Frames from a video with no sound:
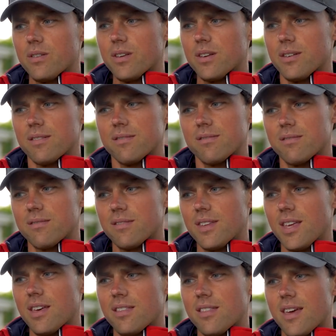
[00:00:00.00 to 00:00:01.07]
you
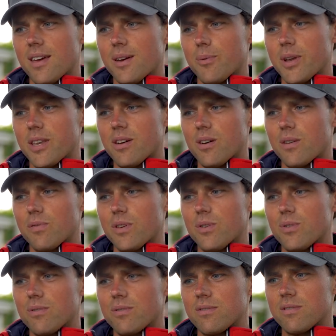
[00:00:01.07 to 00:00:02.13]
think when you're a
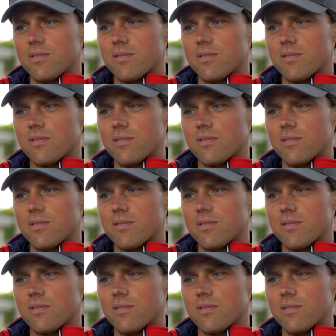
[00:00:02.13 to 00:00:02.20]
few,